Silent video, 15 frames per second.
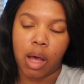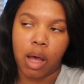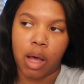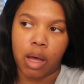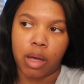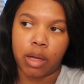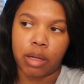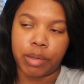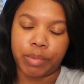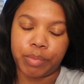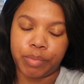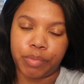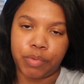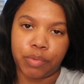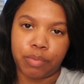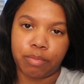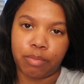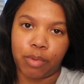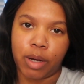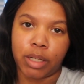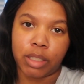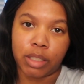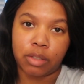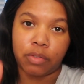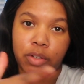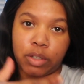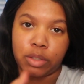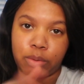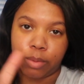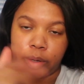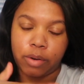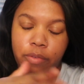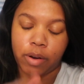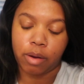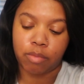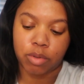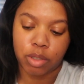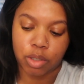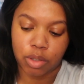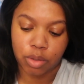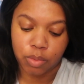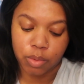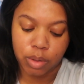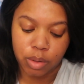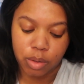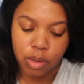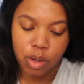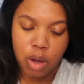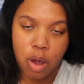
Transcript: Um, well, I just finished whatever I was doing